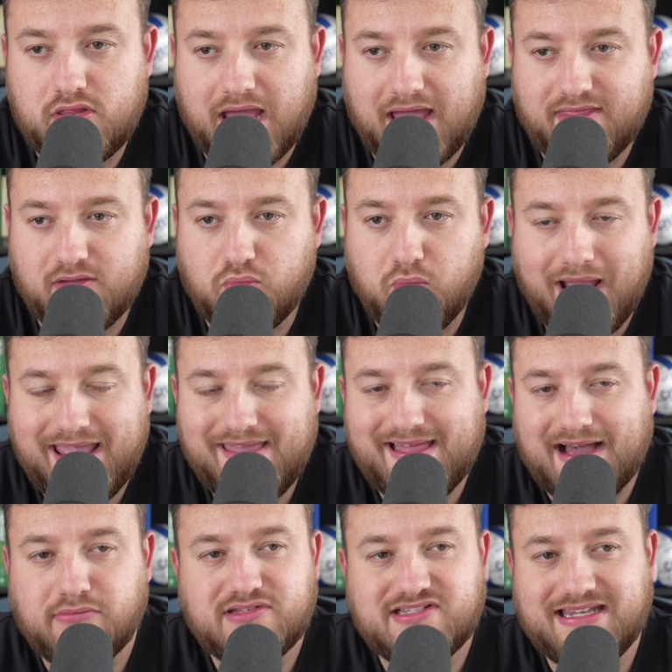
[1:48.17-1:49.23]
and the way
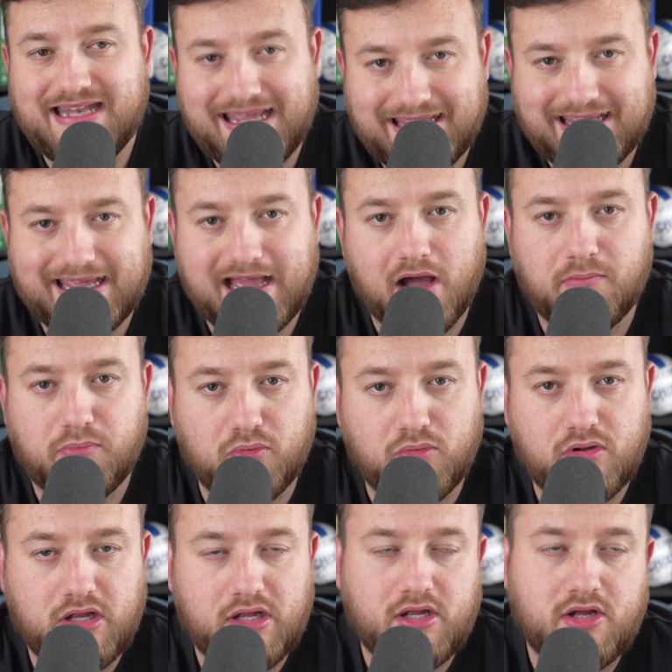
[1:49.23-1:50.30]
that was linking up
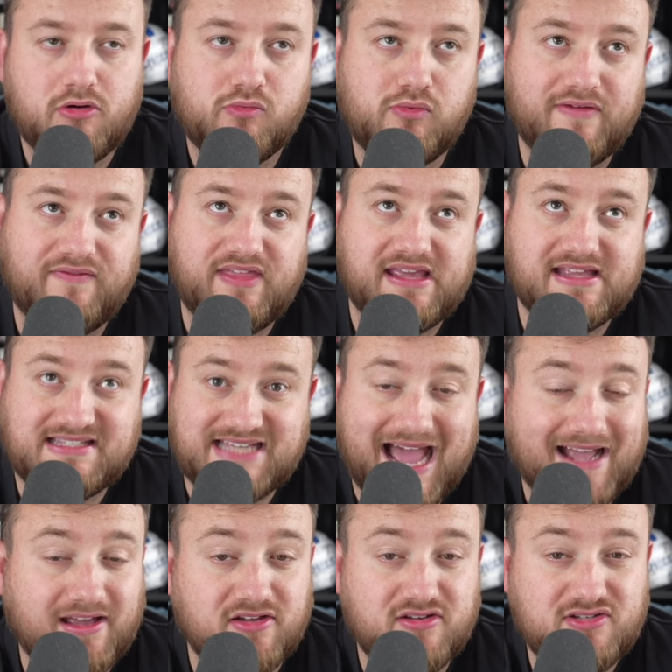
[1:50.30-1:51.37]
with the
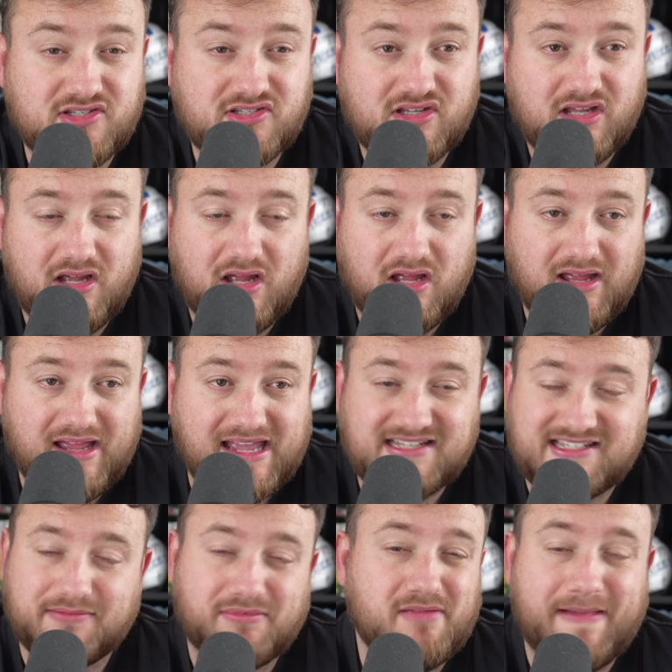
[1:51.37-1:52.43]
attackers is
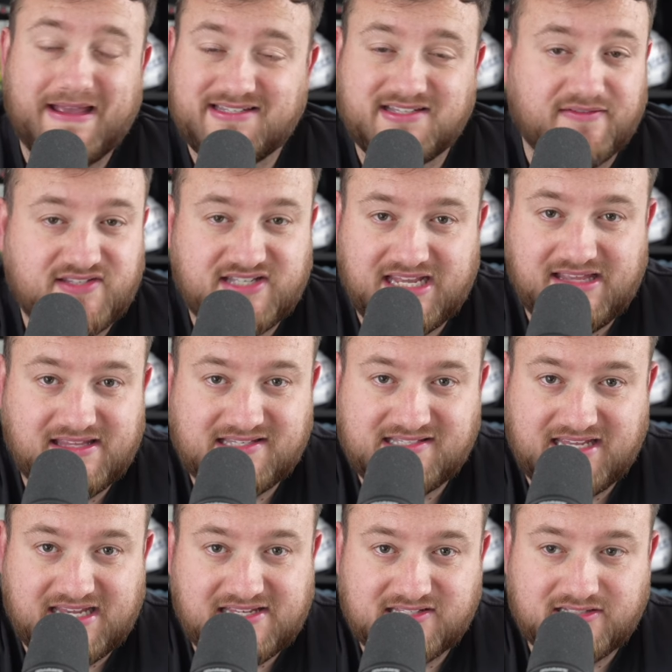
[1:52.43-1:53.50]
some of the best I've seen this
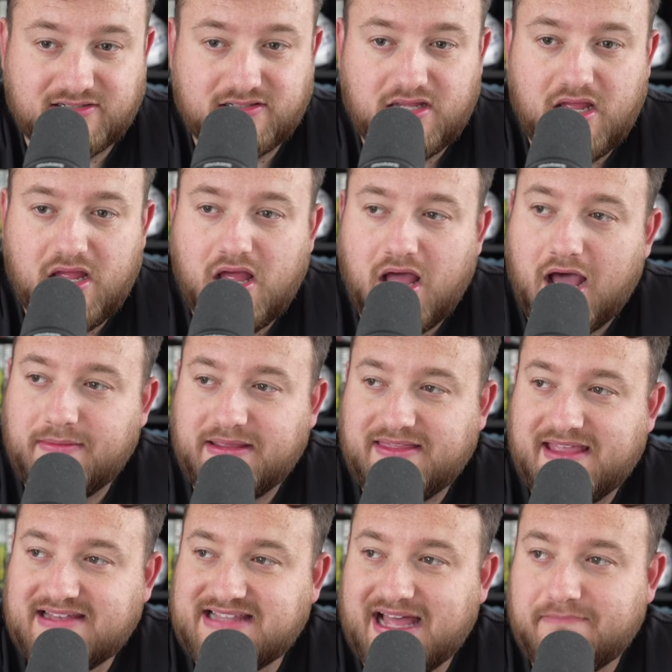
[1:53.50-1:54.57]
season. I mean,
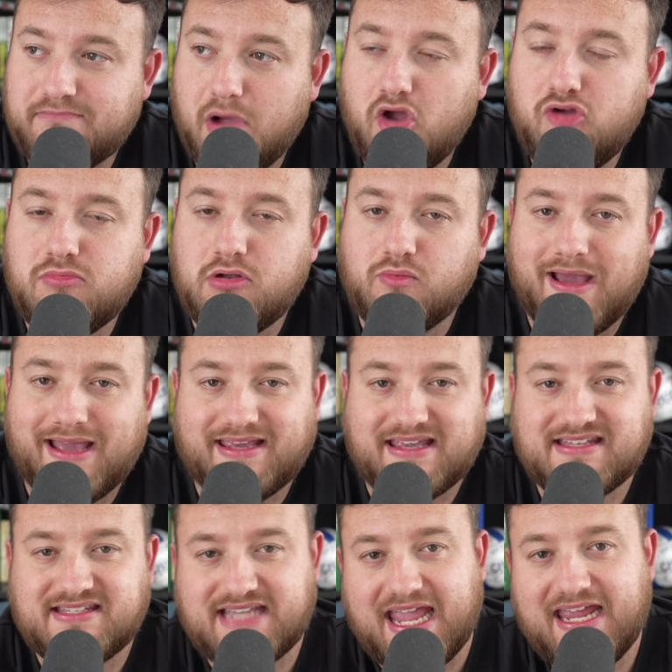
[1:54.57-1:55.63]
there's that moment where
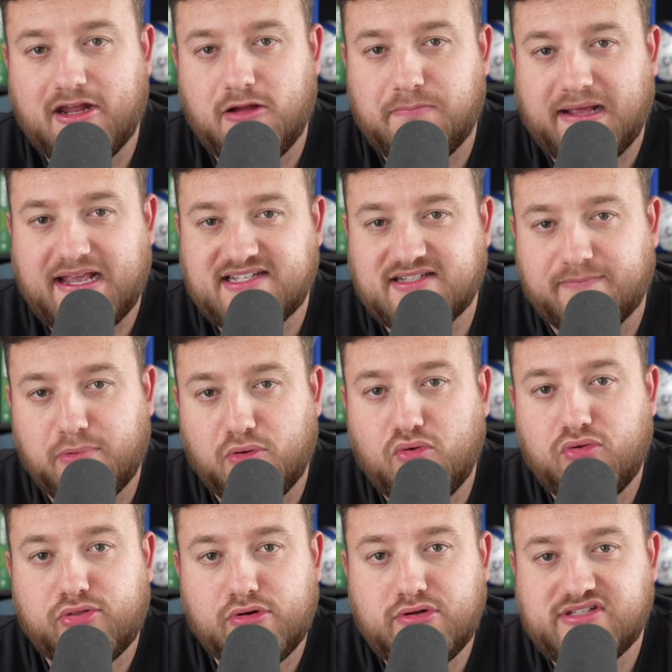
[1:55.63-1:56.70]
Casado plays the ball
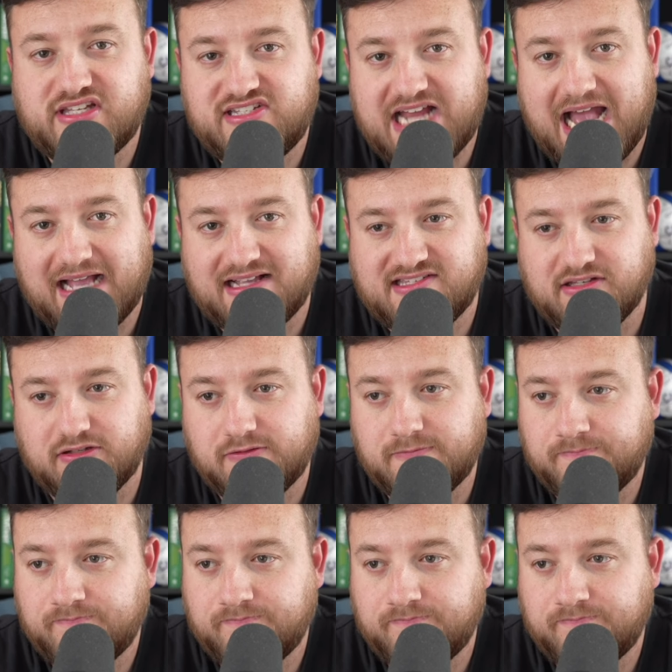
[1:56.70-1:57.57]
through to Jackson,